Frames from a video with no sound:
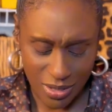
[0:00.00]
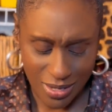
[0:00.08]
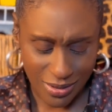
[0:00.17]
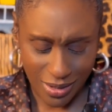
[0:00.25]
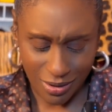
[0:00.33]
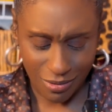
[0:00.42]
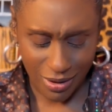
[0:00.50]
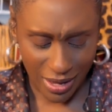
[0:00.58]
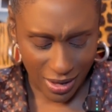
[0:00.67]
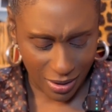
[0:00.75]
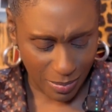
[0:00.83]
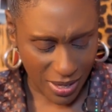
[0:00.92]
So I was like, okay,
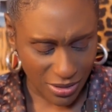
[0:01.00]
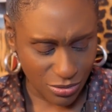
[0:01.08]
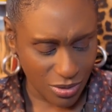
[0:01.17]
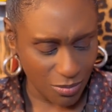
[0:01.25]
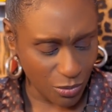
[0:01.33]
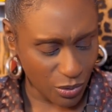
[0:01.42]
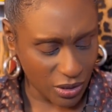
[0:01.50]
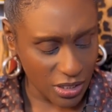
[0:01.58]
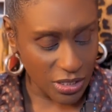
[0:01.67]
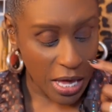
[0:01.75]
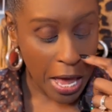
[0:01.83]
I could probably do something with this.